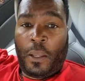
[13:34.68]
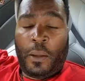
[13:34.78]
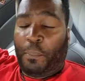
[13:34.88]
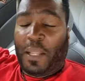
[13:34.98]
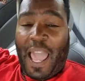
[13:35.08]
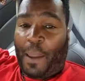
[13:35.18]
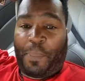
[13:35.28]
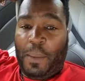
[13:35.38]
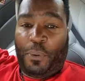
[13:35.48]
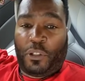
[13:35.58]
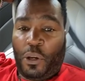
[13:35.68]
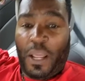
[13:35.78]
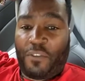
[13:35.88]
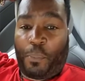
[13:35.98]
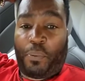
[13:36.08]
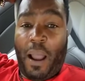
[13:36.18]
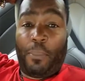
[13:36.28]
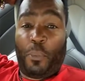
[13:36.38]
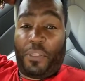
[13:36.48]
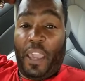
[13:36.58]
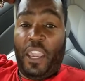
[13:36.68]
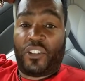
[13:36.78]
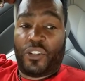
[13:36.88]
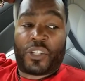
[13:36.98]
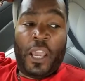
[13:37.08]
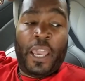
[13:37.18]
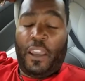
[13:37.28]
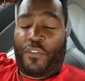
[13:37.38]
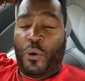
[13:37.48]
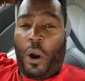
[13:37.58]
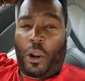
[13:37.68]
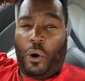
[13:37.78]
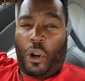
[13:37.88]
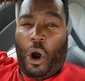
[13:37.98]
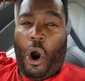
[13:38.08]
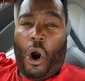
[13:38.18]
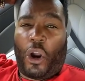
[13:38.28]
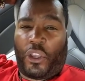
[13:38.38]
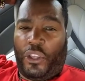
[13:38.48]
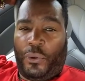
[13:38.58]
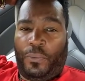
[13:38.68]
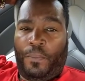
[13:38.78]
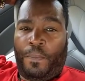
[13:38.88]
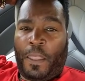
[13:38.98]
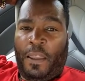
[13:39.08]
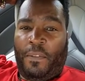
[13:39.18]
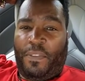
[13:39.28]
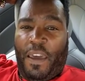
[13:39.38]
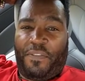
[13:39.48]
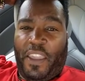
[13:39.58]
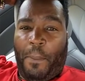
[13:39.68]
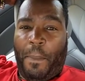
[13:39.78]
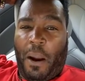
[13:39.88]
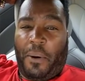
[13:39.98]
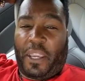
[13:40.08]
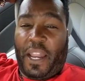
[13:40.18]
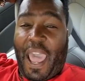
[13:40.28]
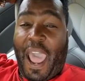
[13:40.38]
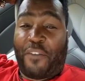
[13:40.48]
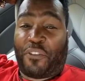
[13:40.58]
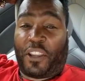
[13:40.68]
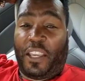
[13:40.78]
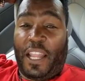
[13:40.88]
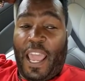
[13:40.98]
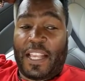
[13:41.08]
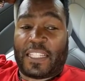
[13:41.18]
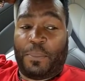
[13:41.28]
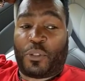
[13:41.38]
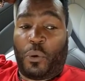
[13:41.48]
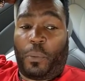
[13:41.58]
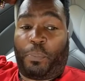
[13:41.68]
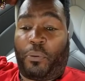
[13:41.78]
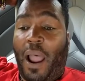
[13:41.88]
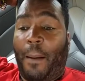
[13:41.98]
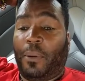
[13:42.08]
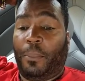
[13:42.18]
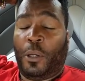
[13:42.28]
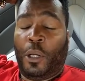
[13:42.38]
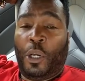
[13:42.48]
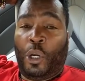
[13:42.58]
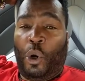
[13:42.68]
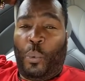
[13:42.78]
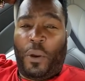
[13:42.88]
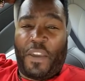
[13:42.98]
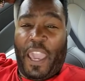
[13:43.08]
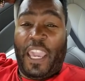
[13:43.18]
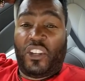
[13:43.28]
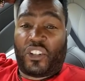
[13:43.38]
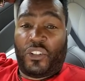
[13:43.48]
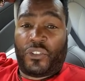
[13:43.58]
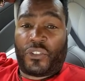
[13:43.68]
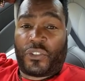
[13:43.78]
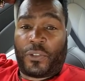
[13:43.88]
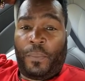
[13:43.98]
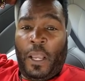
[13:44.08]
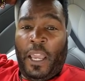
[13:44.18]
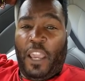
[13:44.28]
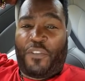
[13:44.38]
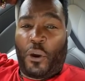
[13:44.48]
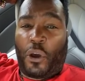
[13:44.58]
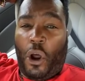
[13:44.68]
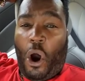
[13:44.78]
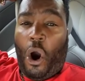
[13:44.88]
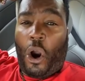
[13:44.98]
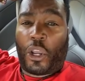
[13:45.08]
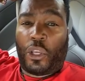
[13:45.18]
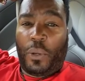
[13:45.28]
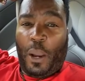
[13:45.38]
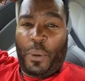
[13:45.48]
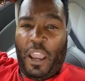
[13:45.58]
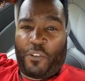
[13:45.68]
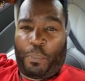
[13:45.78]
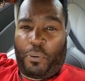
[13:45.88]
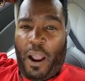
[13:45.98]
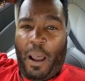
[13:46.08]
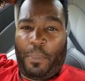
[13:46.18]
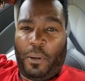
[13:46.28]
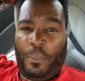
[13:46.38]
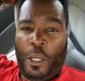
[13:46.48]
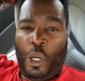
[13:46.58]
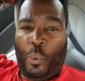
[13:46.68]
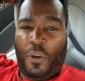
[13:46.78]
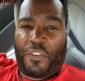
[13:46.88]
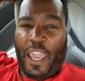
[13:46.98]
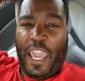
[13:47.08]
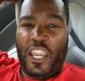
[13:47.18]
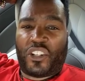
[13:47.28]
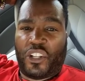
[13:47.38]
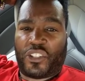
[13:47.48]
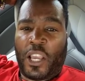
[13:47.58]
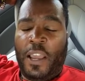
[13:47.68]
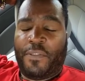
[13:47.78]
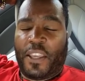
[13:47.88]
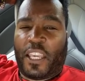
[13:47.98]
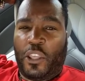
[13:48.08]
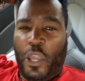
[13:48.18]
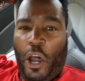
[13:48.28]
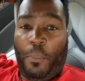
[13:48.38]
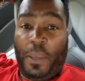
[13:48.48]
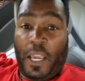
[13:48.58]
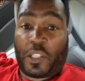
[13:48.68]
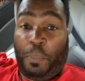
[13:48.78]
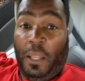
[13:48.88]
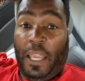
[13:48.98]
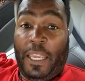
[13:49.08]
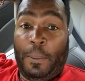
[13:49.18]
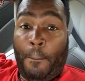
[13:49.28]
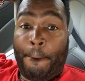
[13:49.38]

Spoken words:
Black people don't have a problem with Asians. If you are going to argue that the American African has some sort of problem with Asians, if you're going to argue that we have a problem with Asians, then can you help me explain